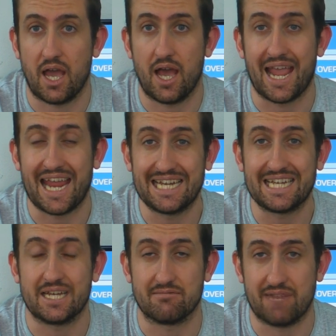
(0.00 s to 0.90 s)
uh, in
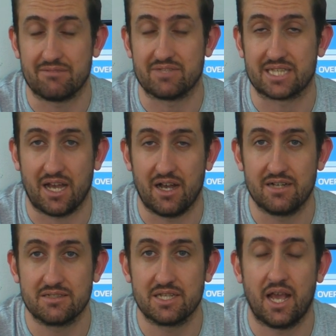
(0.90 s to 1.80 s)
and around the
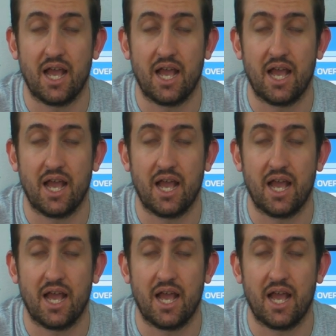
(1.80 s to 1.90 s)
card.